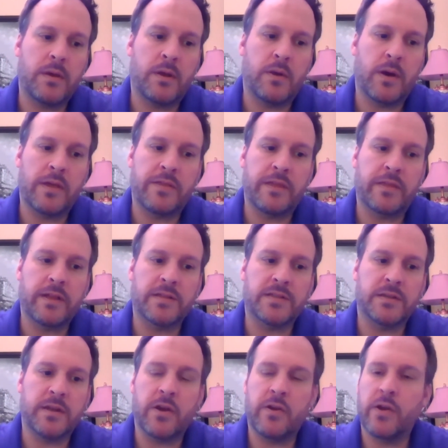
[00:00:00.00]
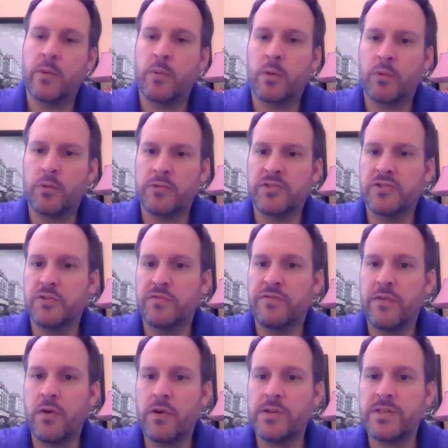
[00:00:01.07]
You know, I think that's an area where we'll still
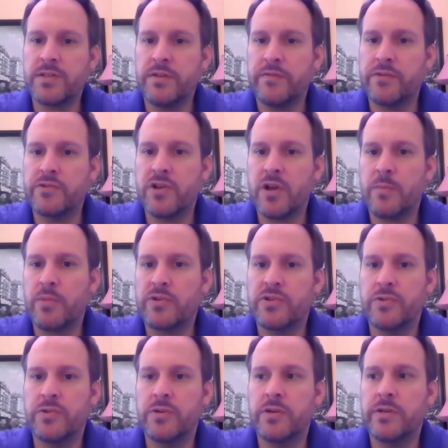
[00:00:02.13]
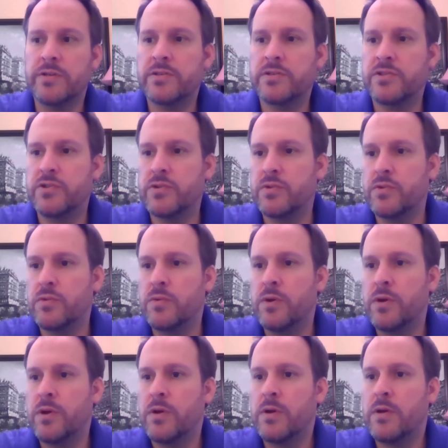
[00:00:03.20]
focus. And if there's opportunities to
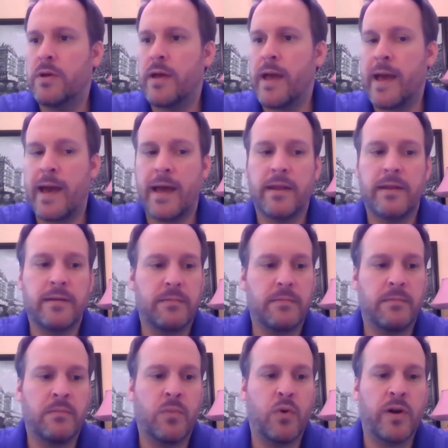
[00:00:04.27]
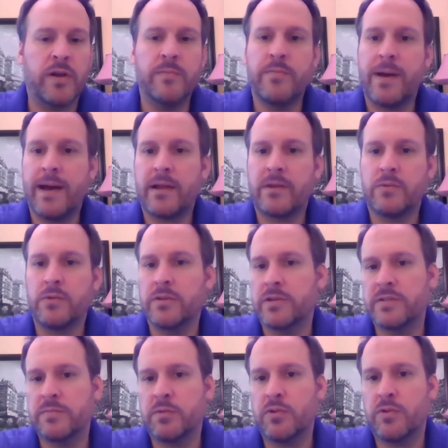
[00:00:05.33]
add more impact, we'll
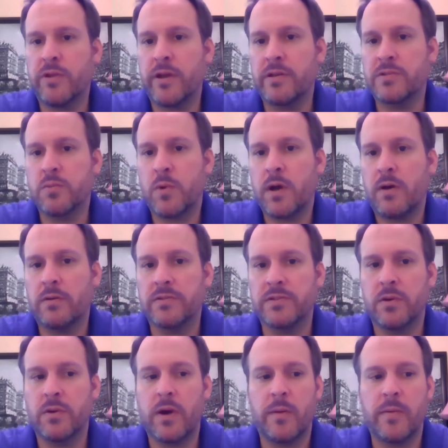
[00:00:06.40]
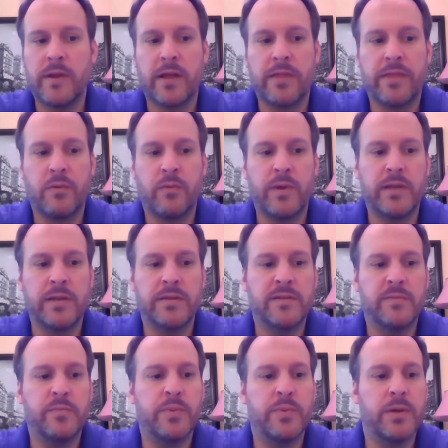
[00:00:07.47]
explore that as well. So, I mean, I think we need
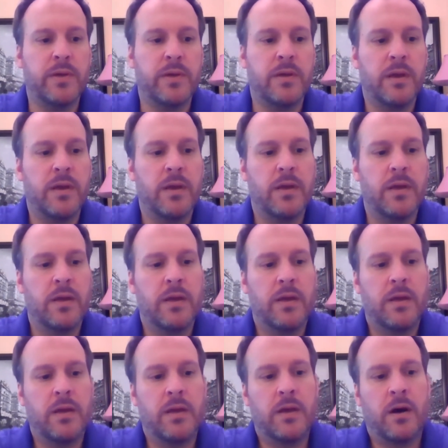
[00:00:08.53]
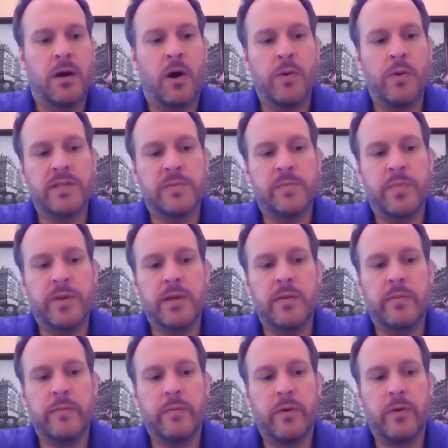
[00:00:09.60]
to always
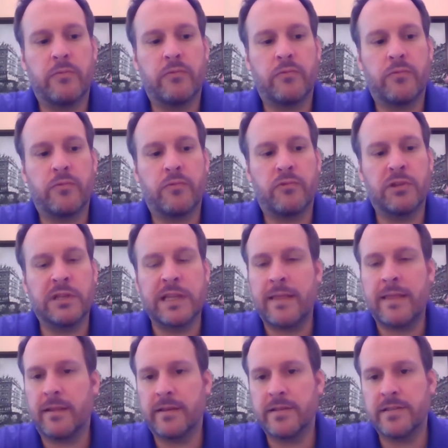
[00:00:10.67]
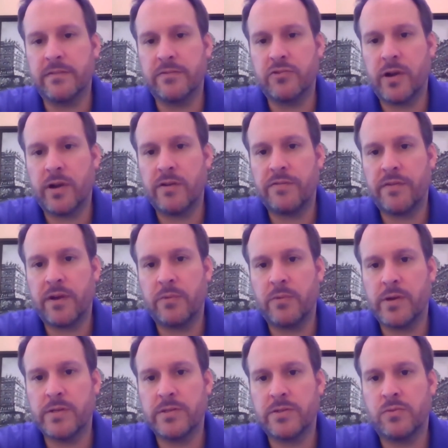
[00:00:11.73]
be relentless in trying to find
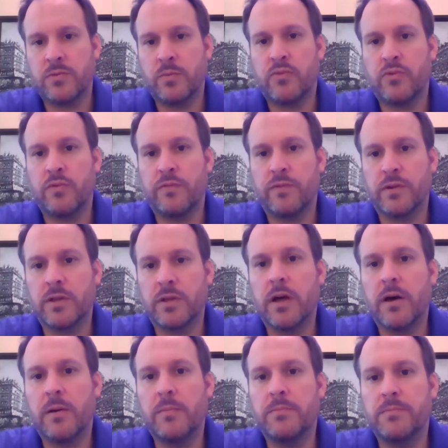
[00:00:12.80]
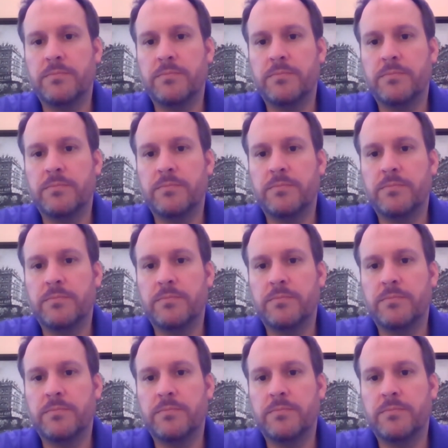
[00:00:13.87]
ways to improve the club.